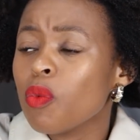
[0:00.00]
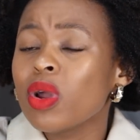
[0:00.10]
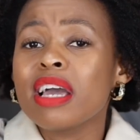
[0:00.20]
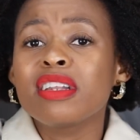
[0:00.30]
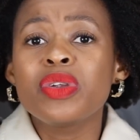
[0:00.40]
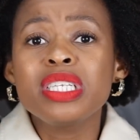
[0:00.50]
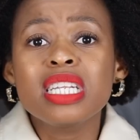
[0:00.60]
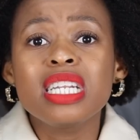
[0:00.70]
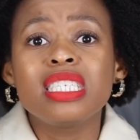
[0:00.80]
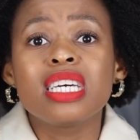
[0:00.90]
What I
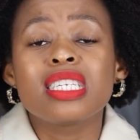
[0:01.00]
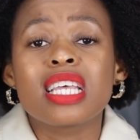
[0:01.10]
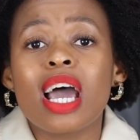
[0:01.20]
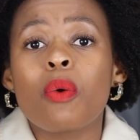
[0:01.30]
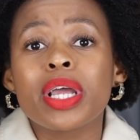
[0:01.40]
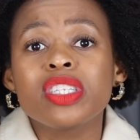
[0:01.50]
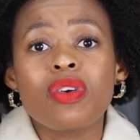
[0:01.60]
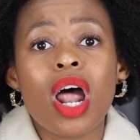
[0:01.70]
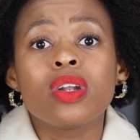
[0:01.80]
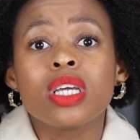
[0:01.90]
recently did is that I went
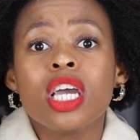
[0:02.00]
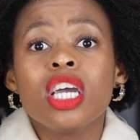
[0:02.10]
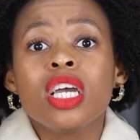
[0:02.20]
around